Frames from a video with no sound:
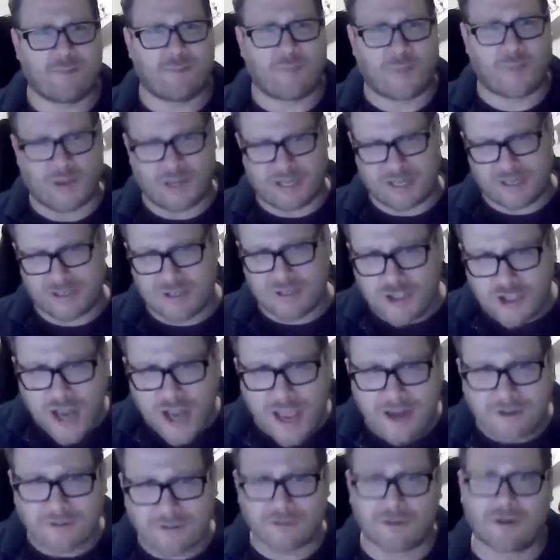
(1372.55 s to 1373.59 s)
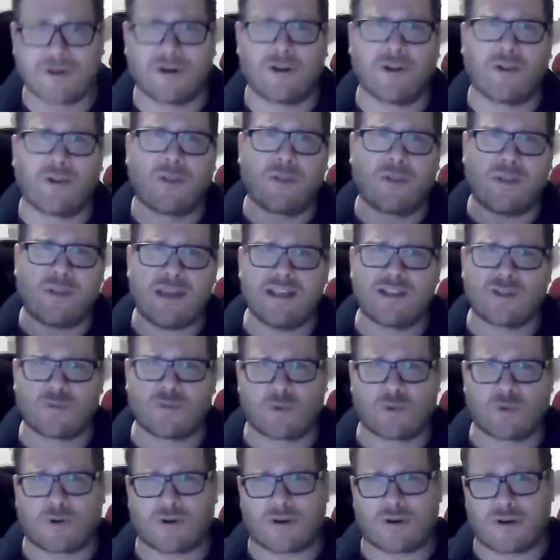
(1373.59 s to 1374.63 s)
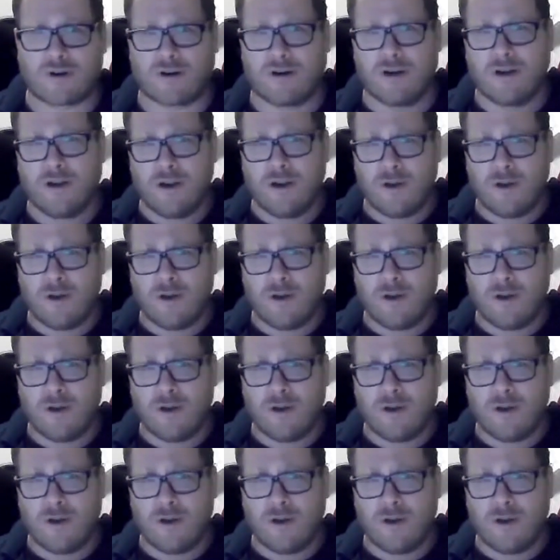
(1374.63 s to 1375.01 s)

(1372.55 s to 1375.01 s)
but in general, these were